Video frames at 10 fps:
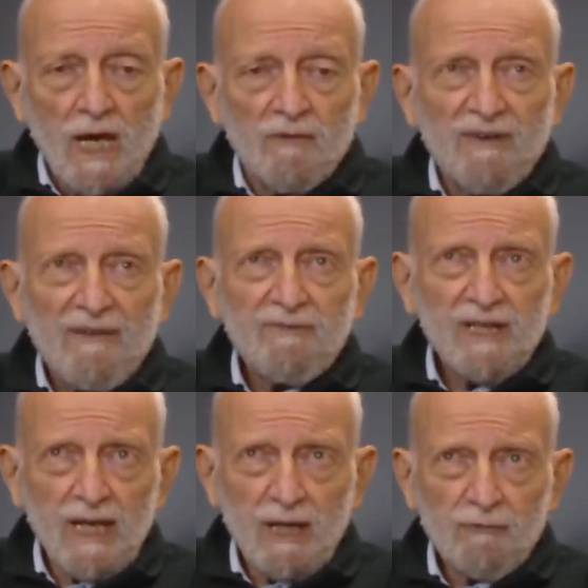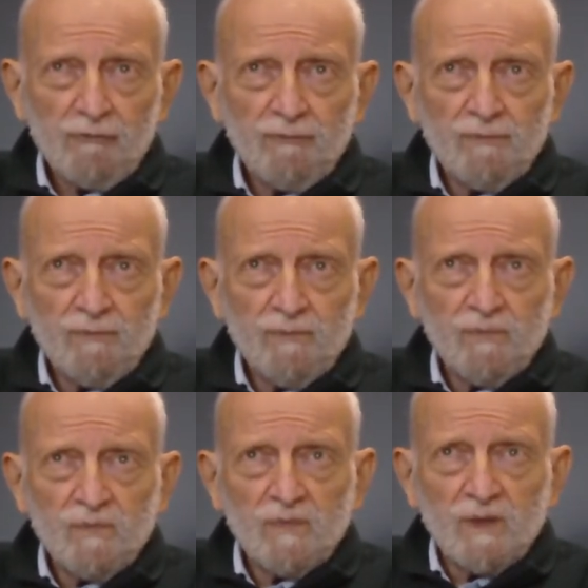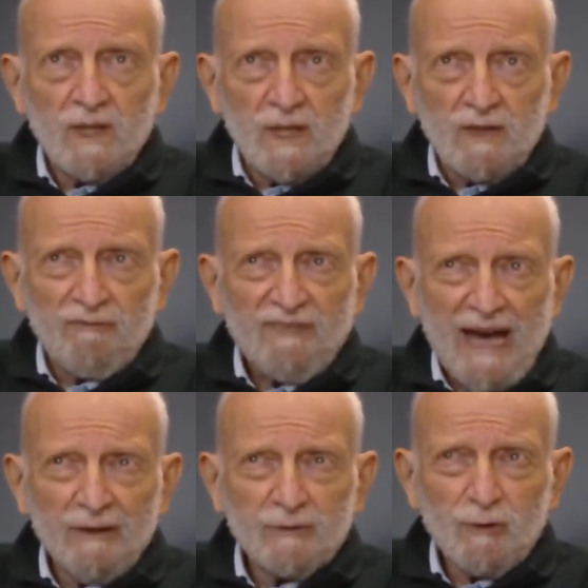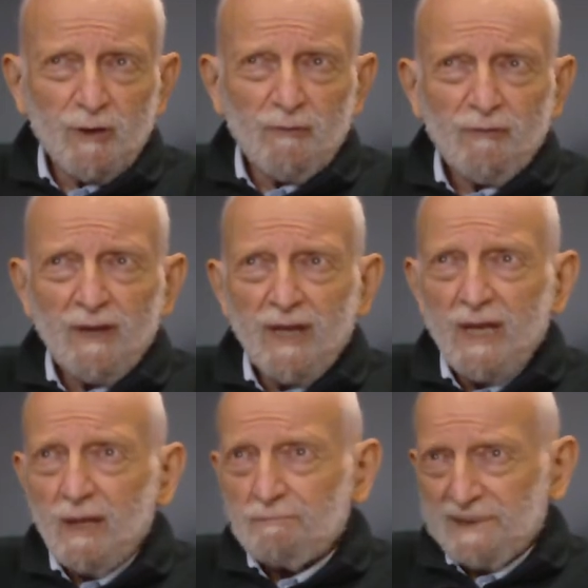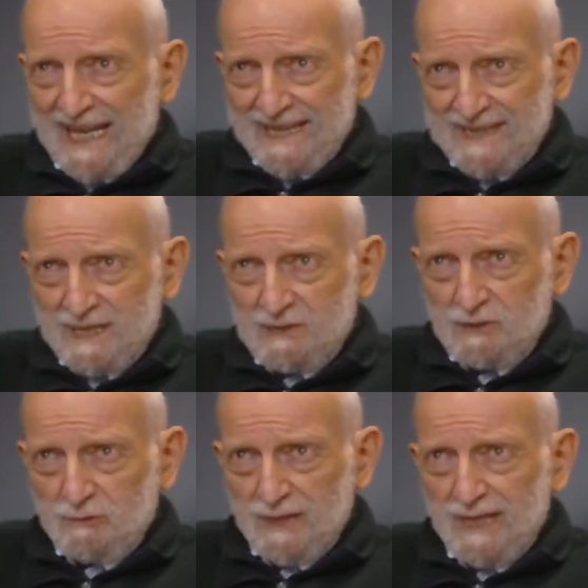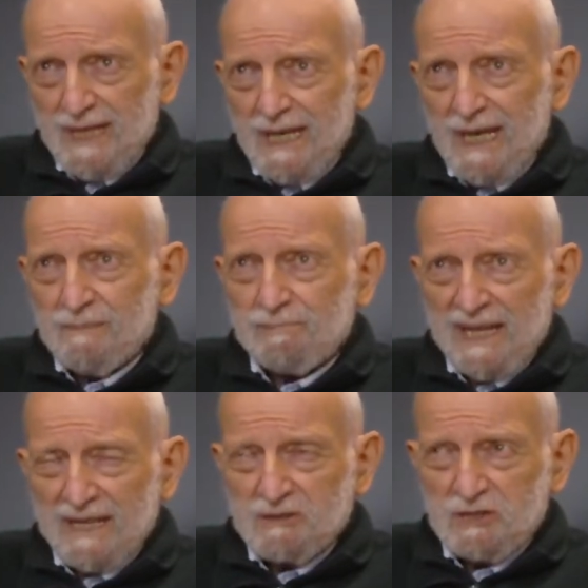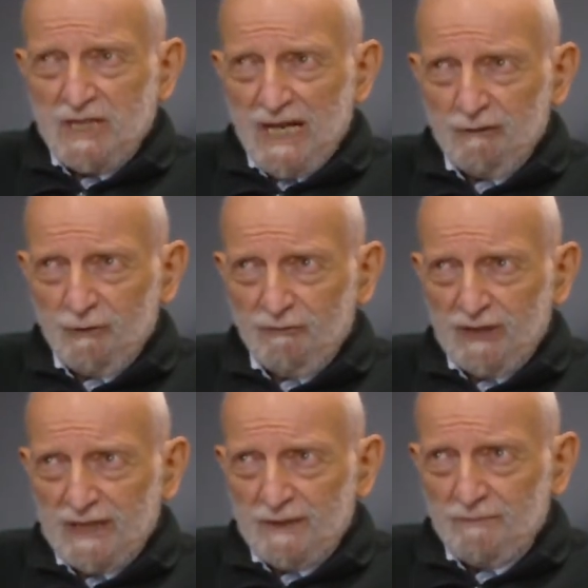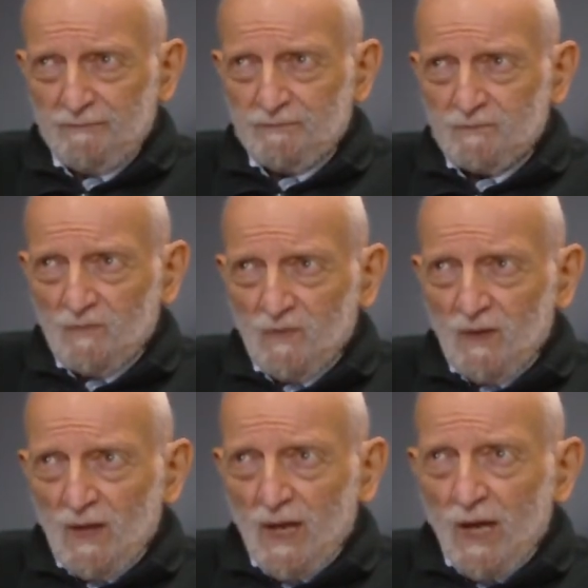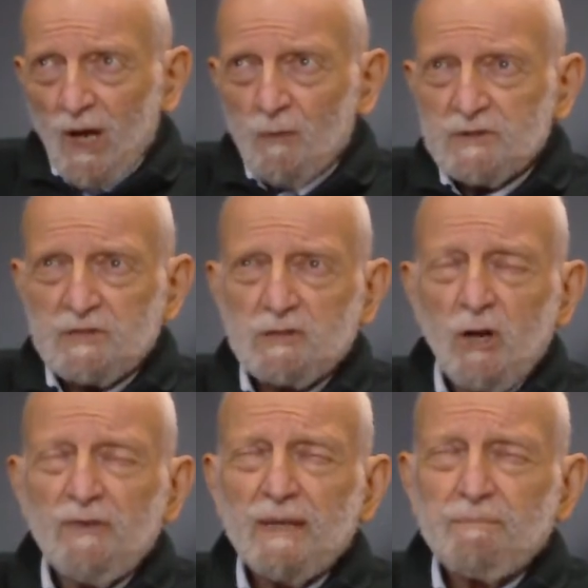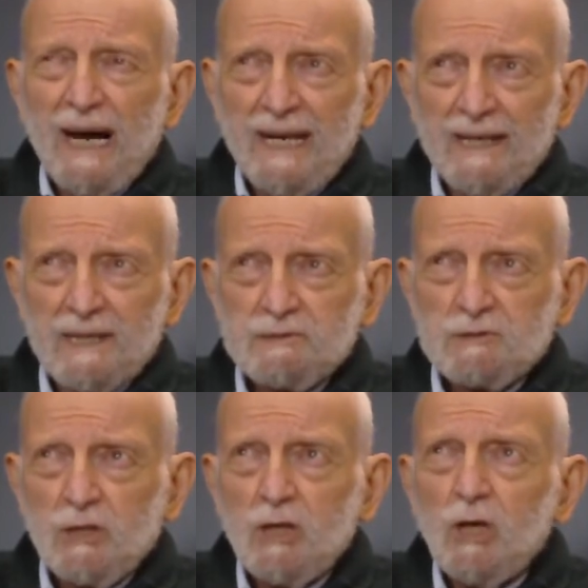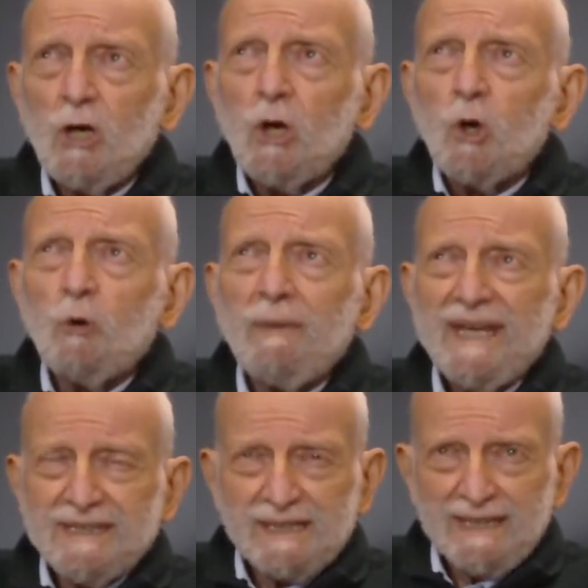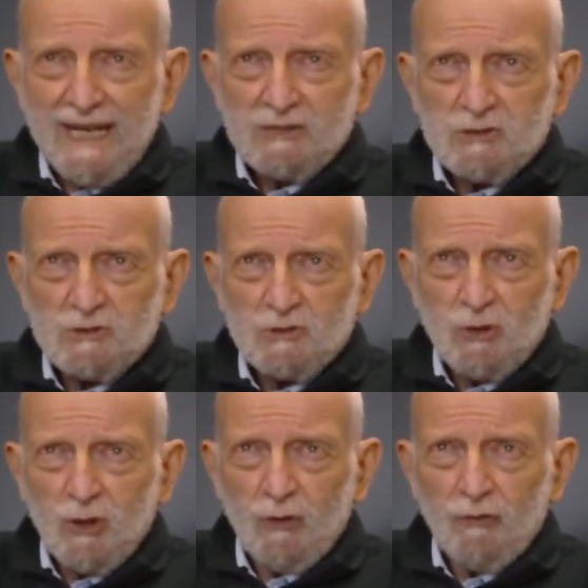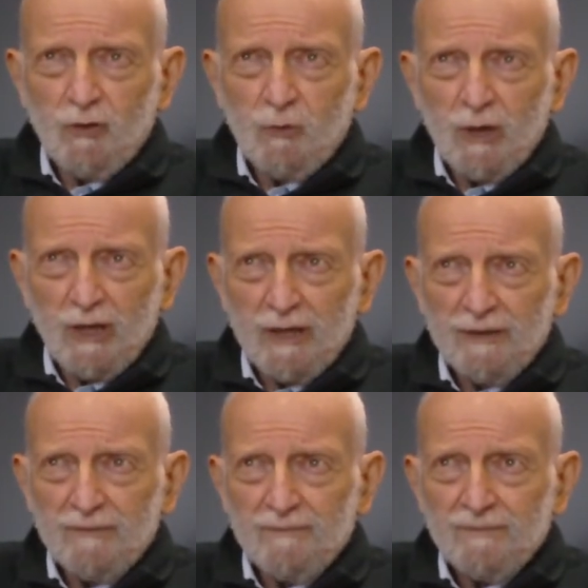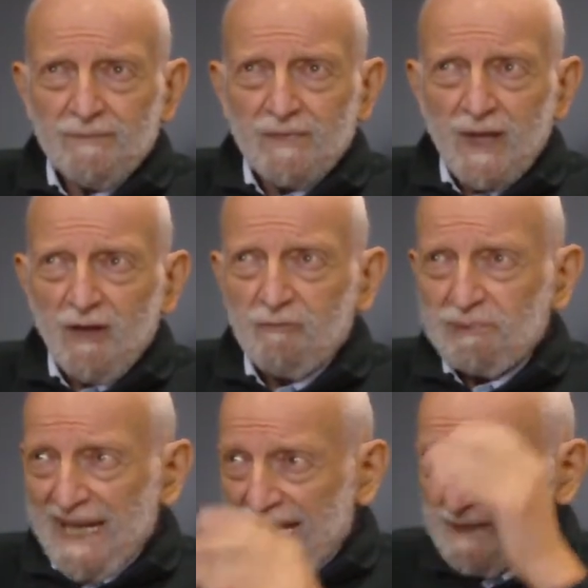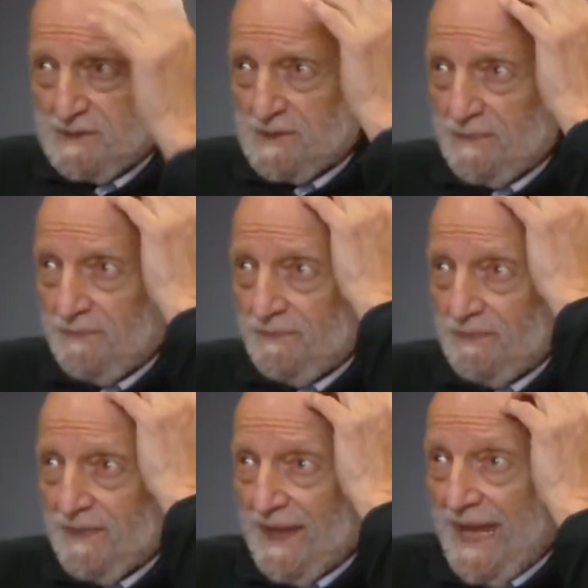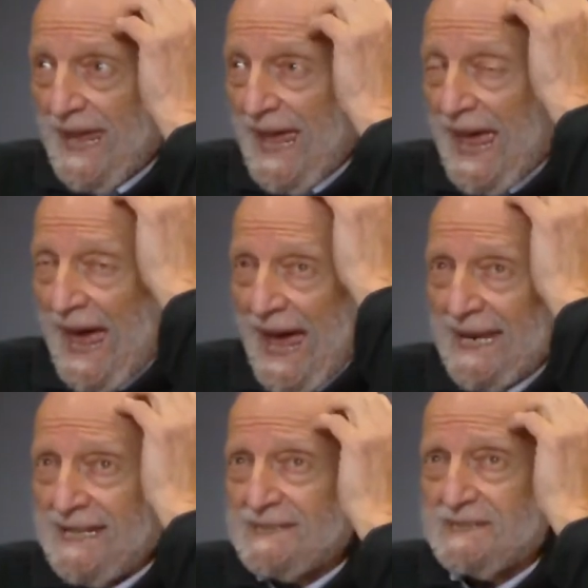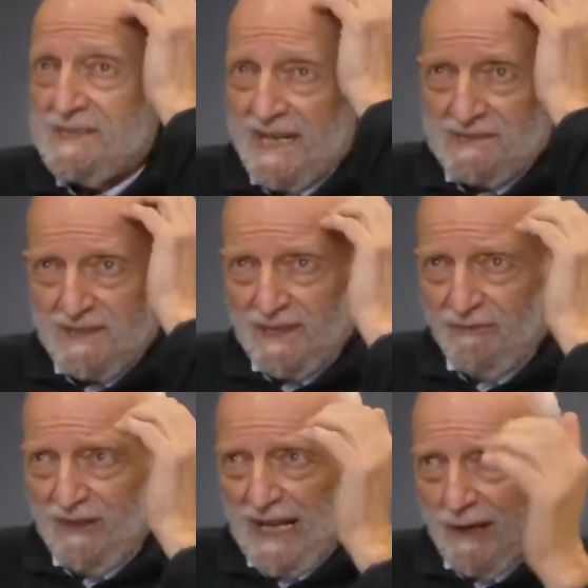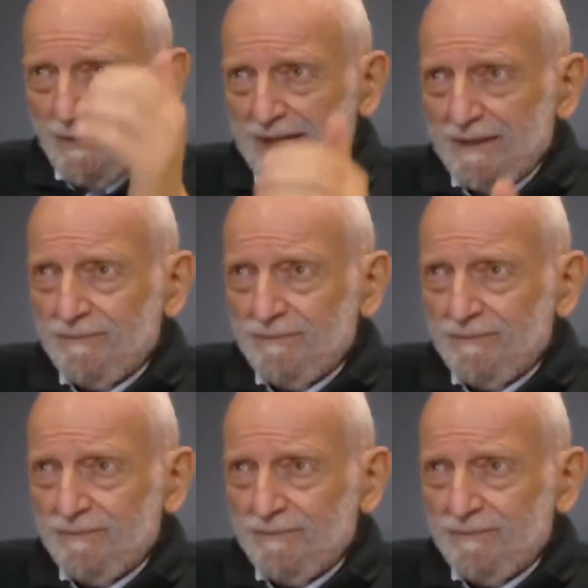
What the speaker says: Vavilov, the founder of plant history and plant geography, was a Soviet botanist who made collections all over the world of plants. And he suggested the following: